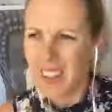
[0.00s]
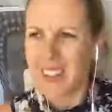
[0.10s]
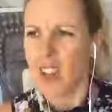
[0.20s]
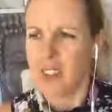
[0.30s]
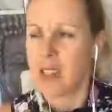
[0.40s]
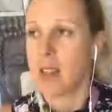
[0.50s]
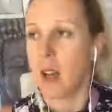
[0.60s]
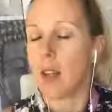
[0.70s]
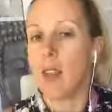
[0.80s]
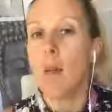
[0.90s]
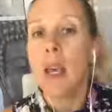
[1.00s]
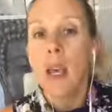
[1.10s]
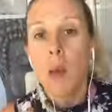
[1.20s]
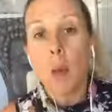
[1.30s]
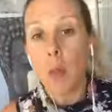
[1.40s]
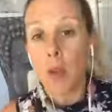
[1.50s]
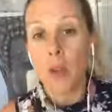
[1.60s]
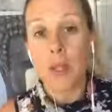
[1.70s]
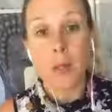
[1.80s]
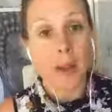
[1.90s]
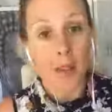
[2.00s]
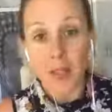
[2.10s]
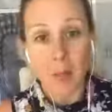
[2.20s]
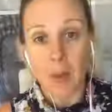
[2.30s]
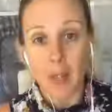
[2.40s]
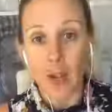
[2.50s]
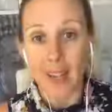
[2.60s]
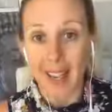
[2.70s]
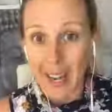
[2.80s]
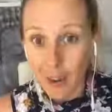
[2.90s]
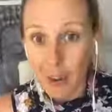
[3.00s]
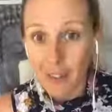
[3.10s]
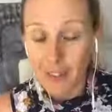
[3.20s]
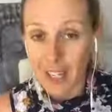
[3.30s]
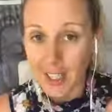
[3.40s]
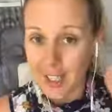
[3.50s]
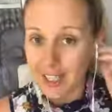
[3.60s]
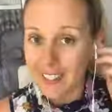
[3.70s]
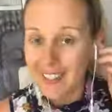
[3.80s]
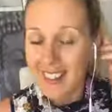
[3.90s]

don't dislike them, but put it this way, if someone's got an ear infection,